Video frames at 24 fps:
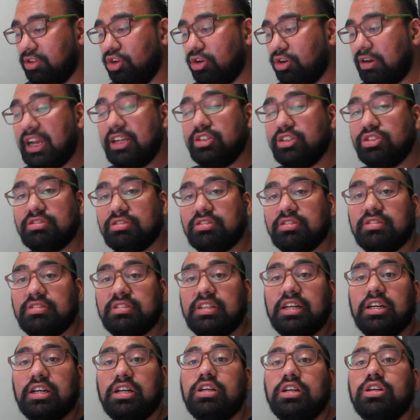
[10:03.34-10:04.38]
your address is
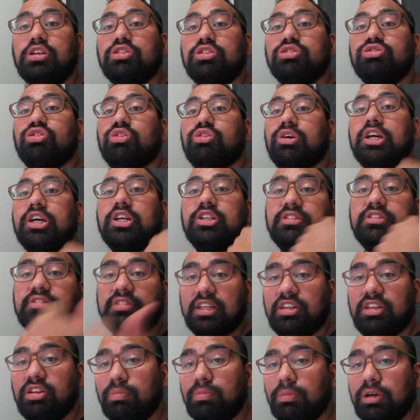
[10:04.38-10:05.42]
there. So I'd
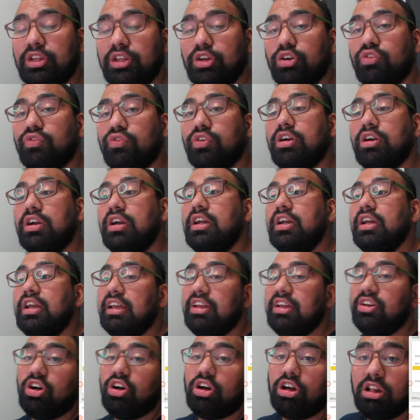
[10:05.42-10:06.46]
send the money over,
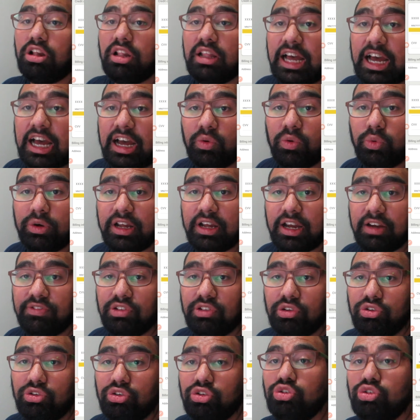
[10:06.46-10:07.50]
and all I would have
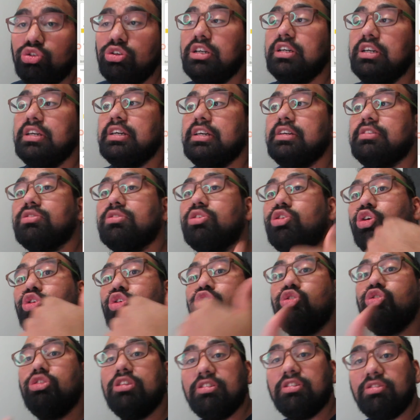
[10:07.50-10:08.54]
to do is go
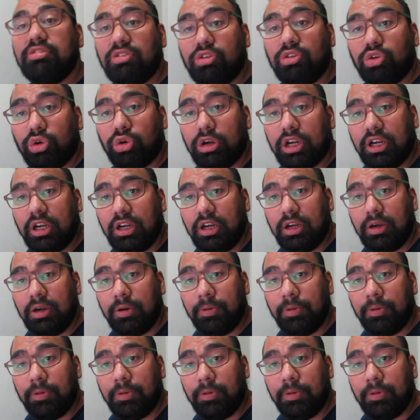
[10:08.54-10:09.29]
to the store